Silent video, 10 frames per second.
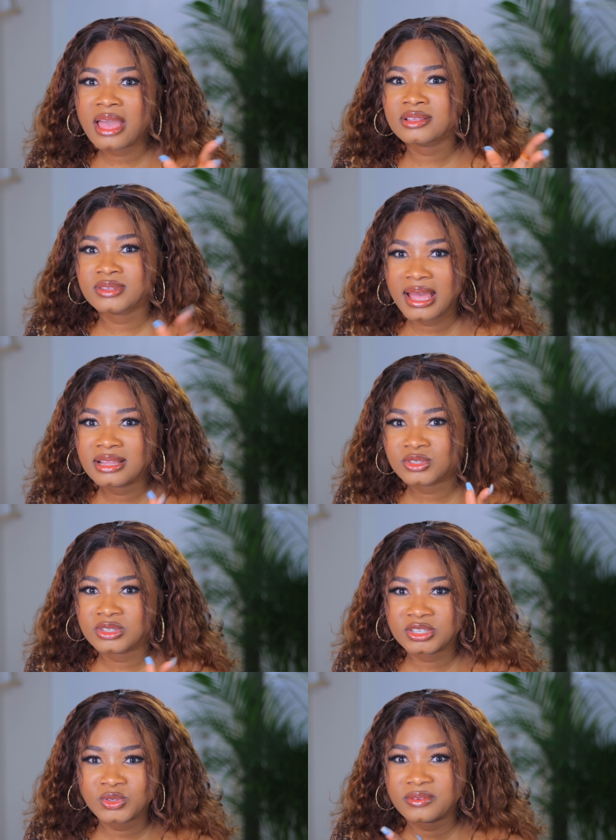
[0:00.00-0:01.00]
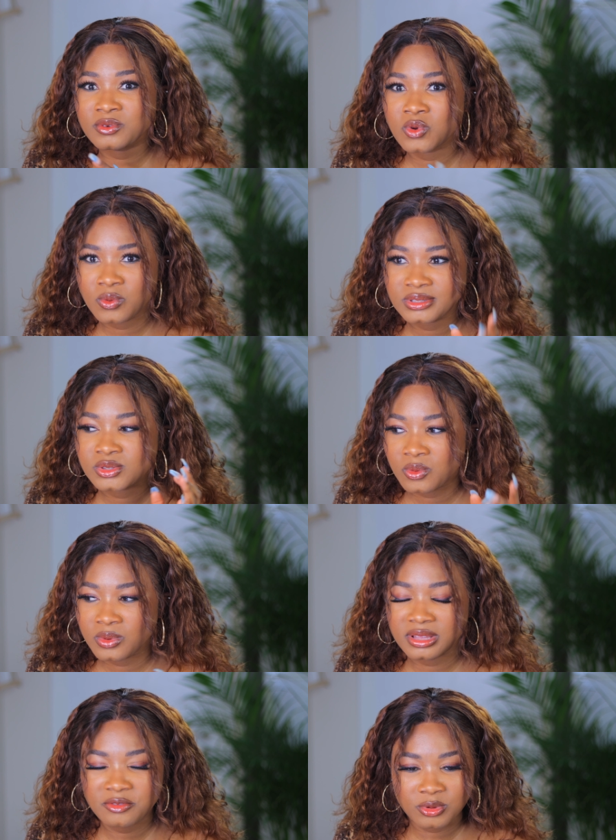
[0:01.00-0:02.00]
I highly suggest you even go with
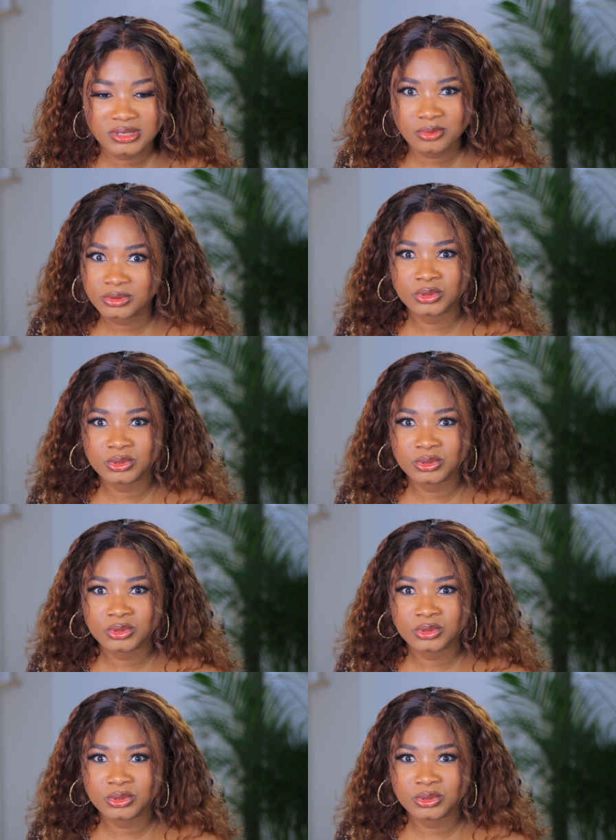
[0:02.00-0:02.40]
someone if possible.